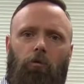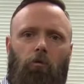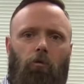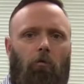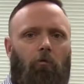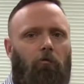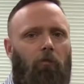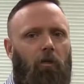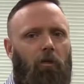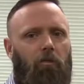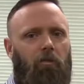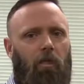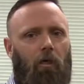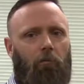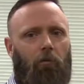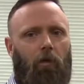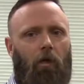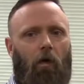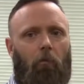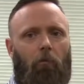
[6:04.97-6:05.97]
so we've really
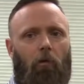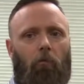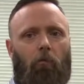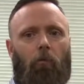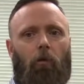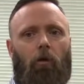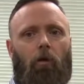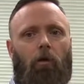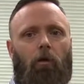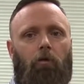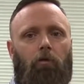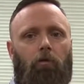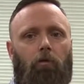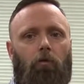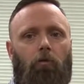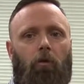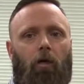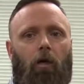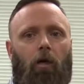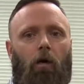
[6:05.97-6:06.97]
stepped it up and put it
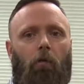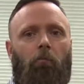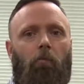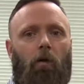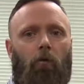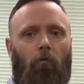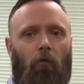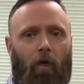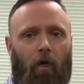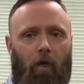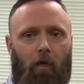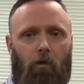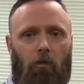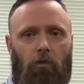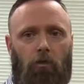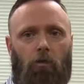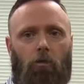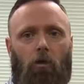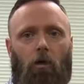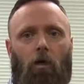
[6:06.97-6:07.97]
into a mid-range